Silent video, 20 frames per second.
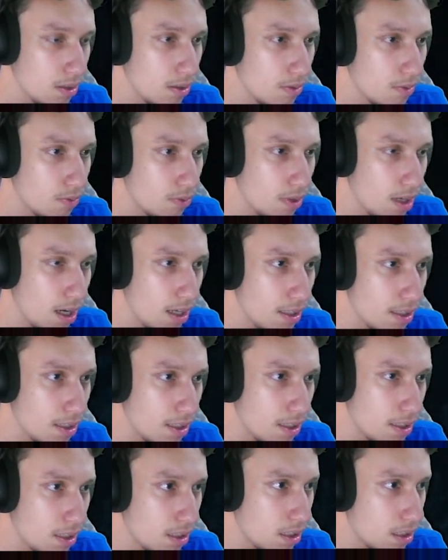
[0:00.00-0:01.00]
Run.
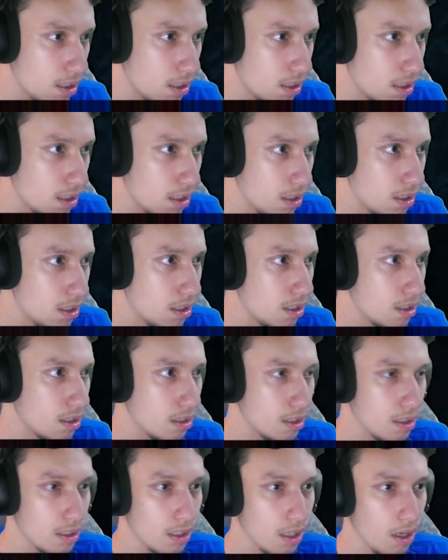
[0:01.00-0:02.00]

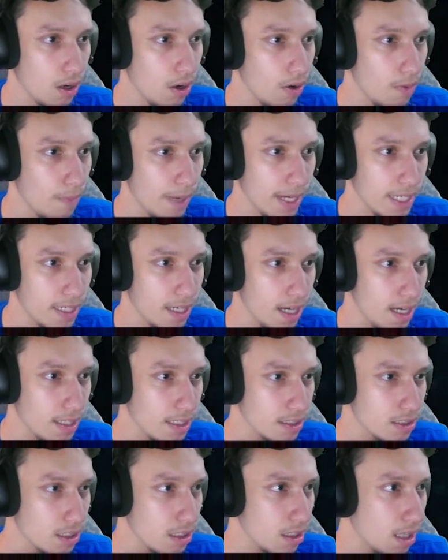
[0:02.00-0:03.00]
Oh my god,
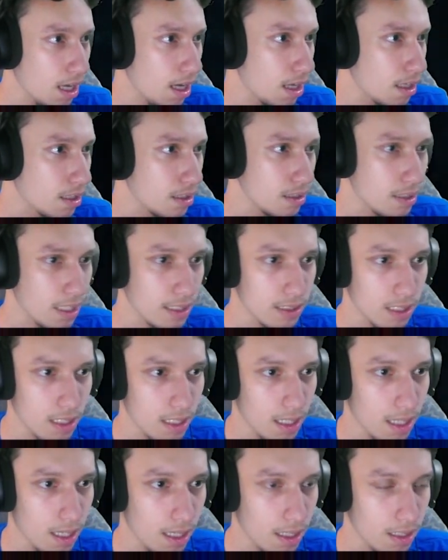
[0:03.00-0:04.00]
that's a lot. That's a
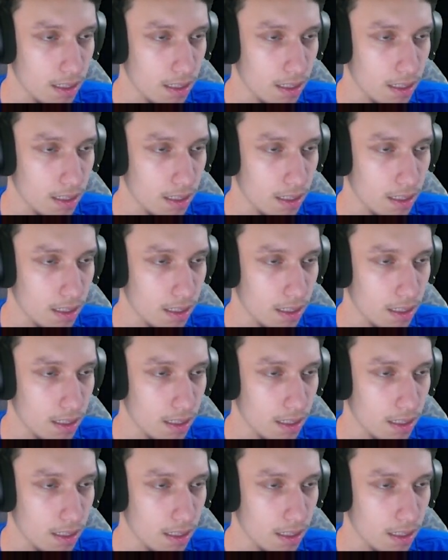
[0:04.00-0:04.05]
lot.